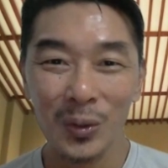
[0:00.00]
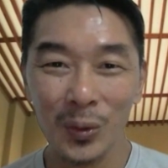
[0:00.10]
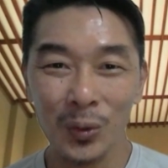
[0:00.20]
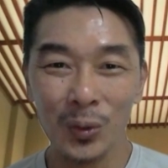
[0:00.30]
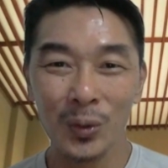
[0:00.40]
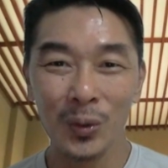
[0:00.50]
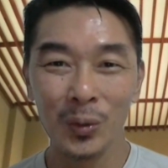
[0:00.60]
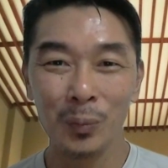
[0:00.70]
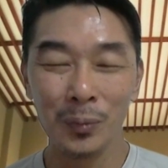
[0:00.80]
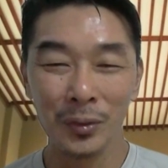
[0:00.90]

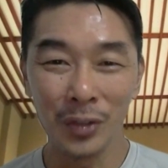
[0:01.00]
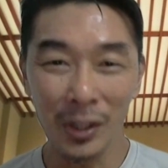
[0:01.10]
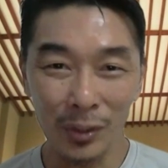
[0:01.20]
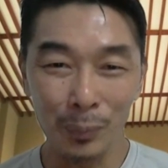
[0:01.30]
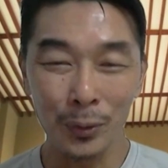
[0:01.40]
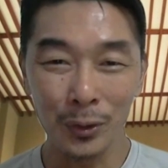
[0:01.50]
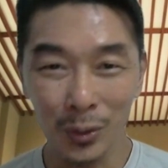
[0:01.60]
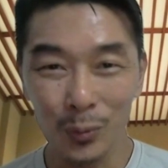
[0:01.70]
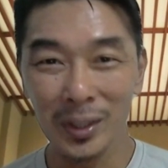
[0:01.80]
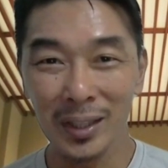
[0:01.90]
who drive a
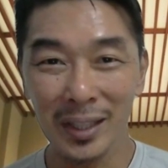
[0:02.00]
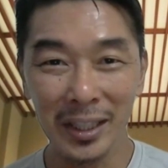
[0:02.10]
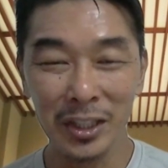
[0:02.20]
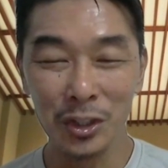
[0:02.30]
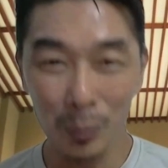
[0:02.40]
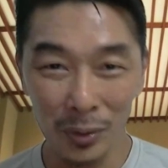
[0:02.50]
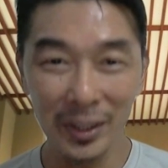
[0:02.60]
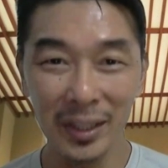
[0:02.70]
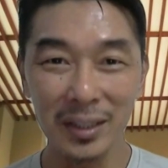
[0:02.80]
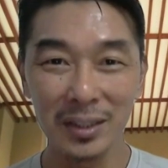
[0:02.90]
Proton Wira in
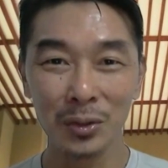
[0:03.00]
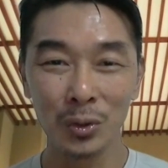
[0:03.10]
Nürburgring.